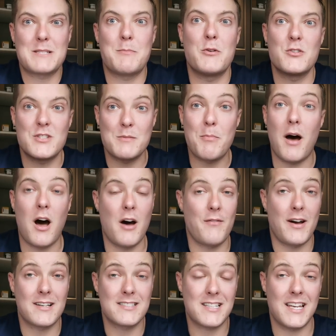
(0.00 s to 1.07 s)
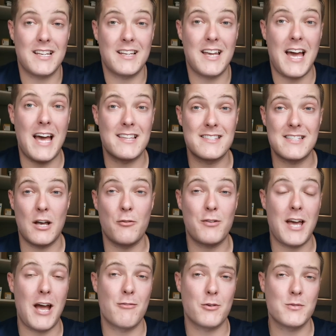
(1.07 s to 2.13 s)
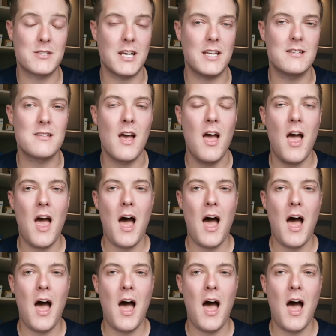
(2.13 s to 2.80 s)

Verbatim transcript: experience as part of our skincare and self-care routines.